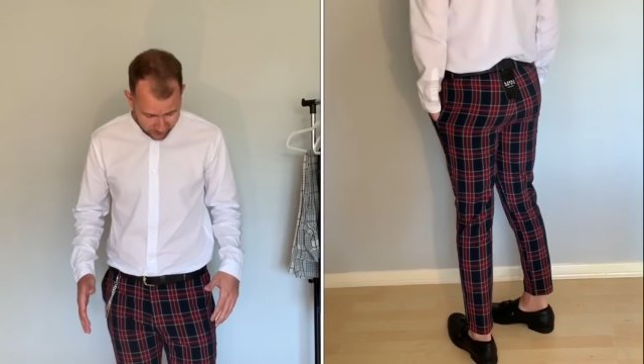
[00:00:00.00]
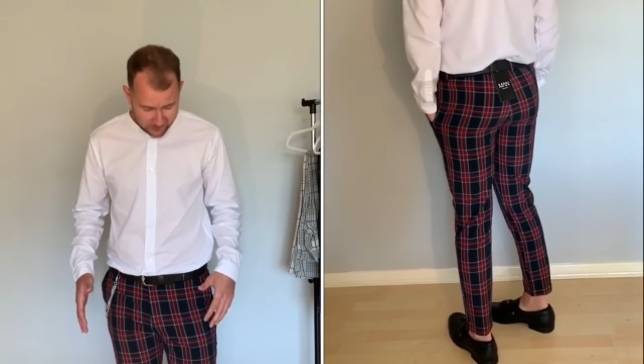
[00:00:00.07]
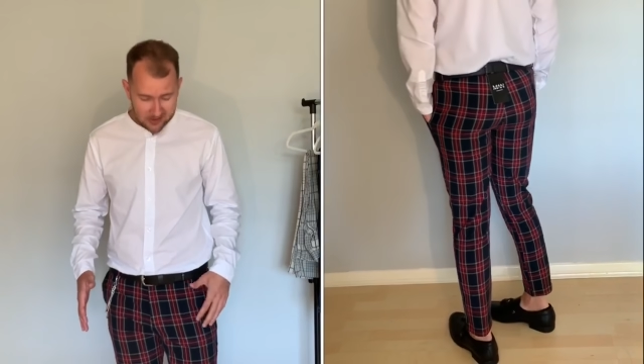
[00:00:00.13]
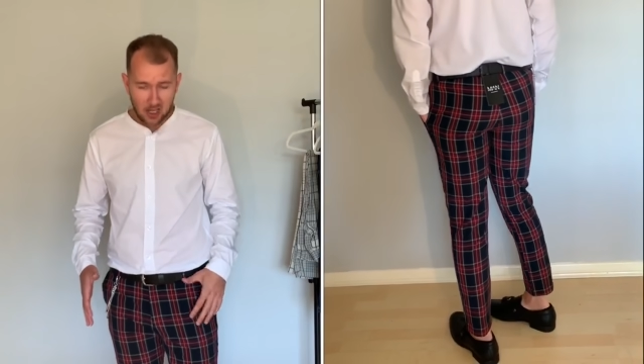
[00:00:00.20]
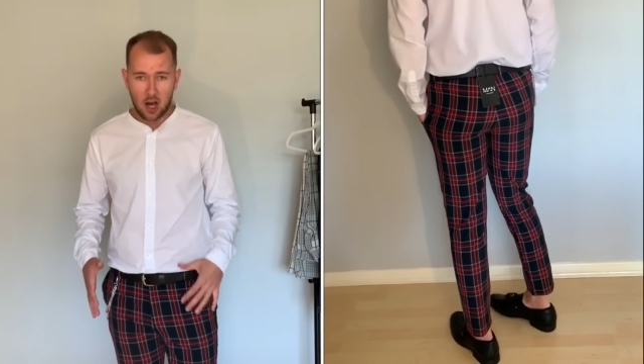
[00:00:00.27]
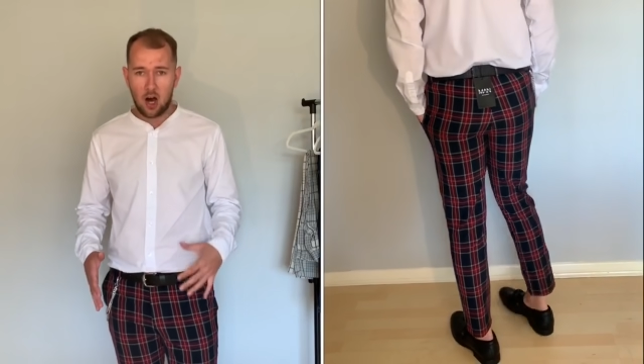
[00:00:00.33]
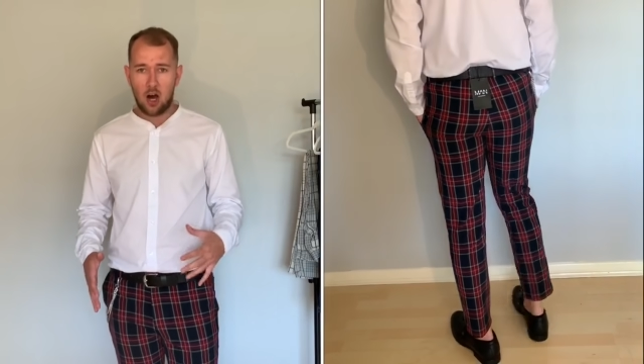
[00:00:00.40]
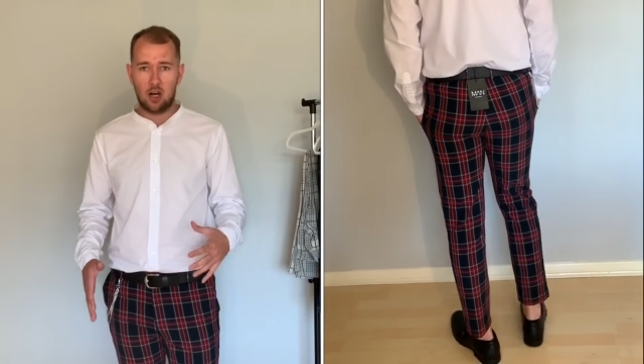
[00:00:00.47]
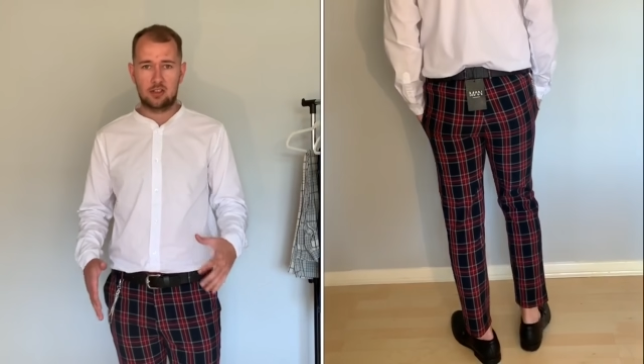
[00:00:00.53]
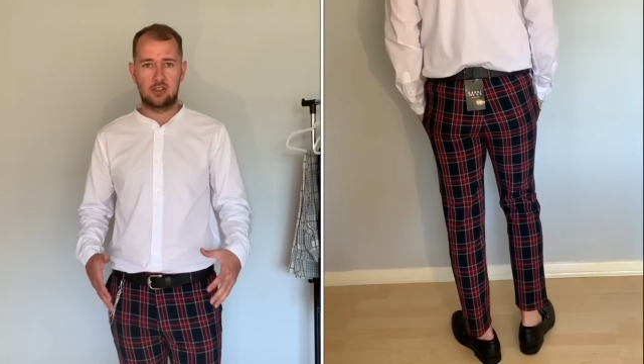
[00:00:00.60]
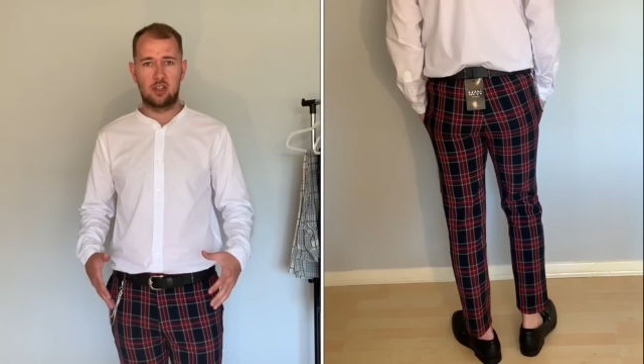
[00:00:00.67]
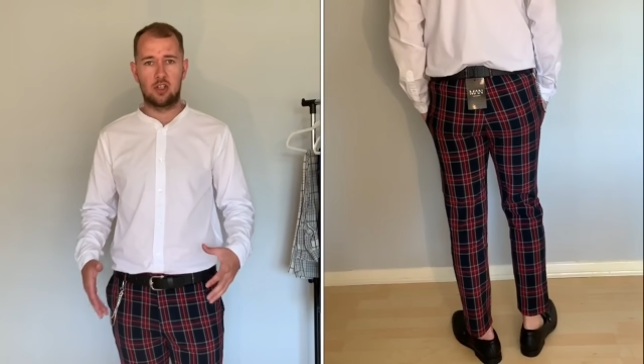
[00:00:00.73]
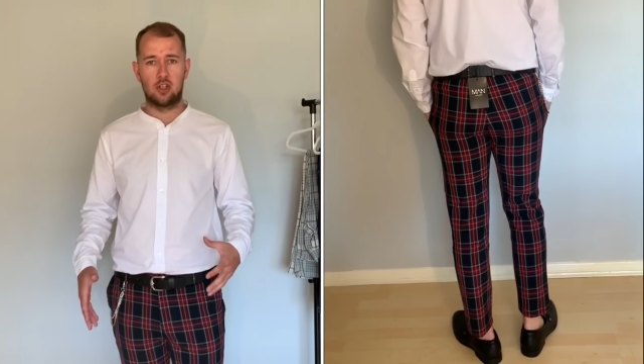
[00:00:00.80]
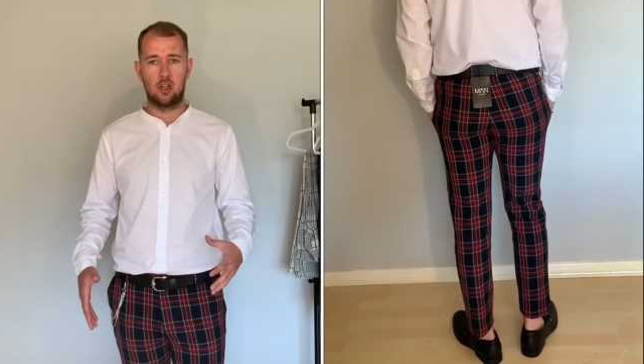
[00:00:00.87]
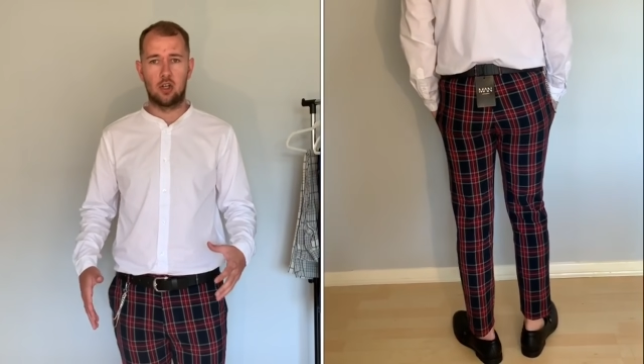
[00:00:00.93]

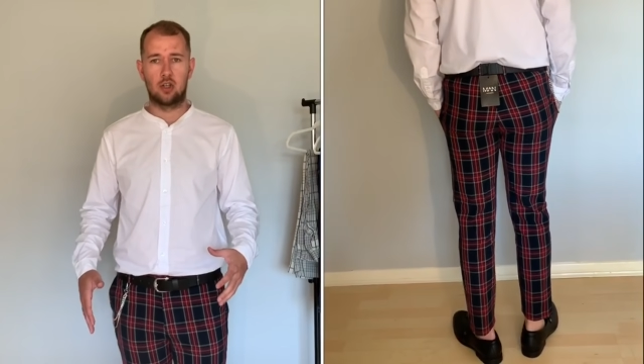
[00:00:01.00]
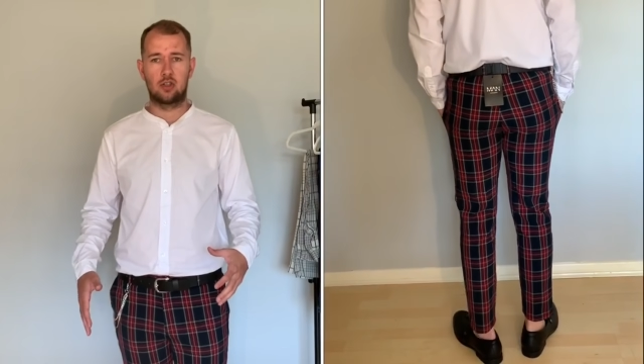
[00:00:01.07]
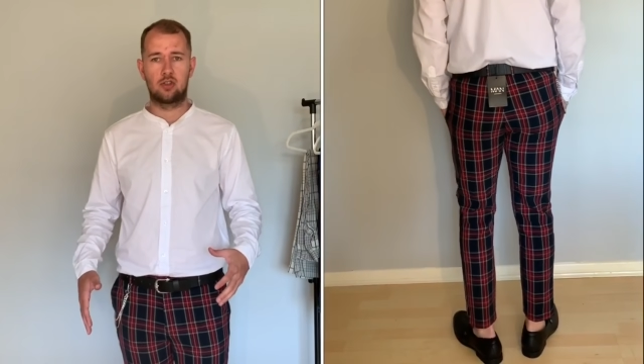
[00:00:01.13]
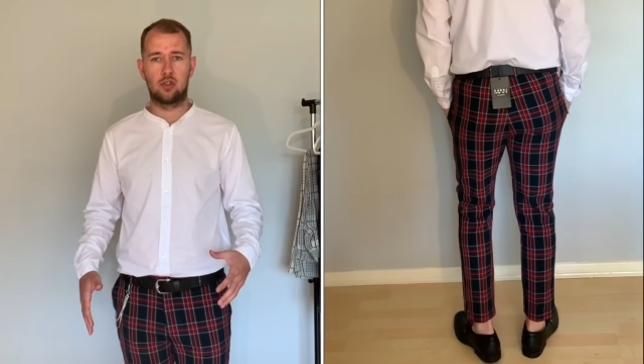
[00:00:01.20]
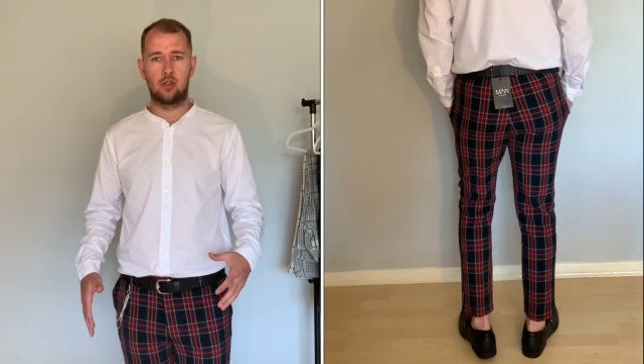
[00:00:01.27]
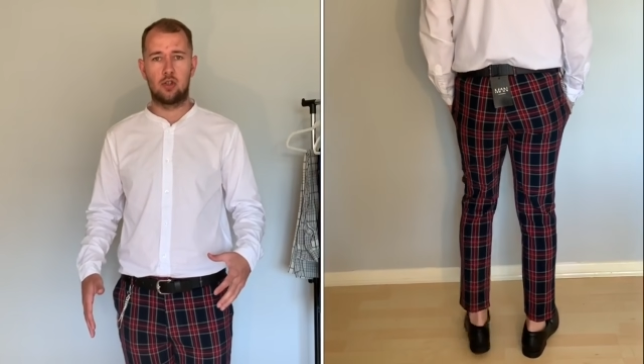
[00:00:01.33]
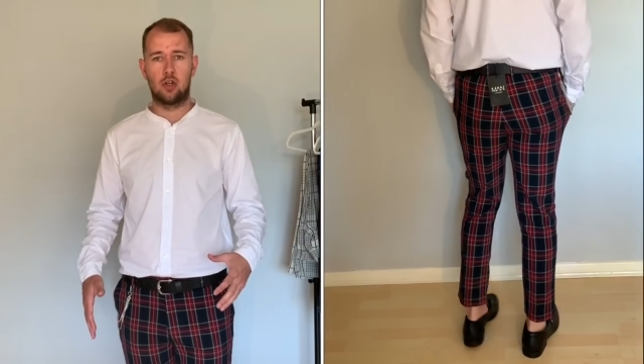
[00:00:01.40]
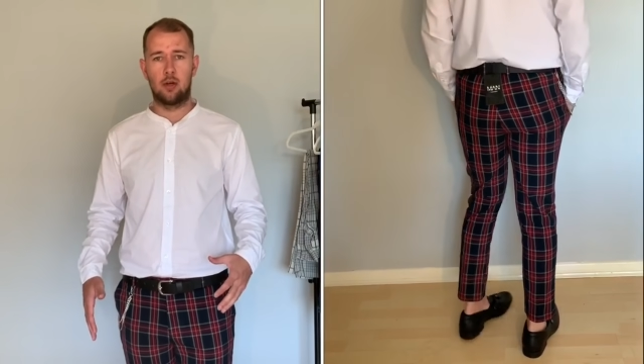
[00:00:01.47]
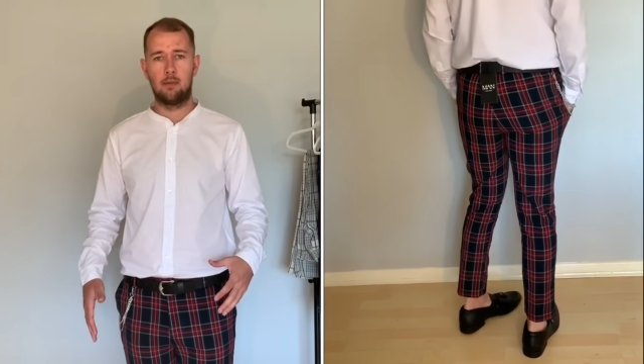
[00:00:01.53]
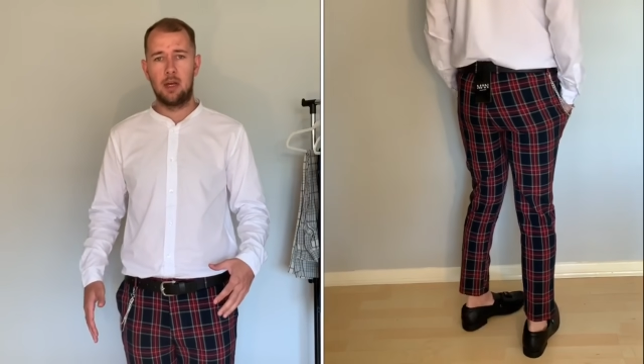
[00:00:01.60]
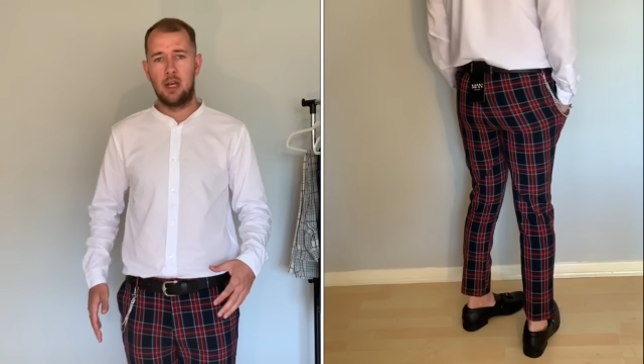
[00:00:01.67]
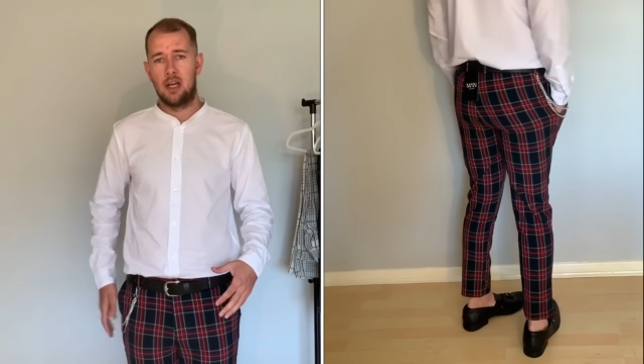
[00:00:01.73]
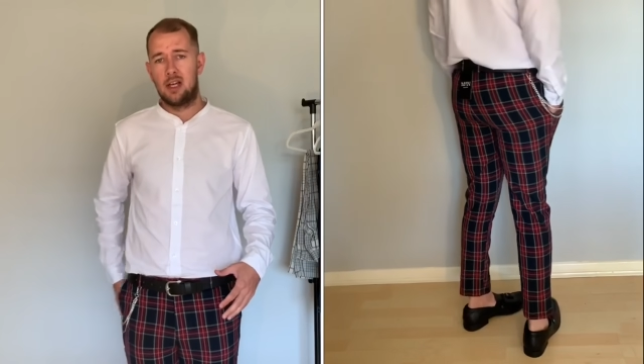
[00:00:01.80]
tartan look to them.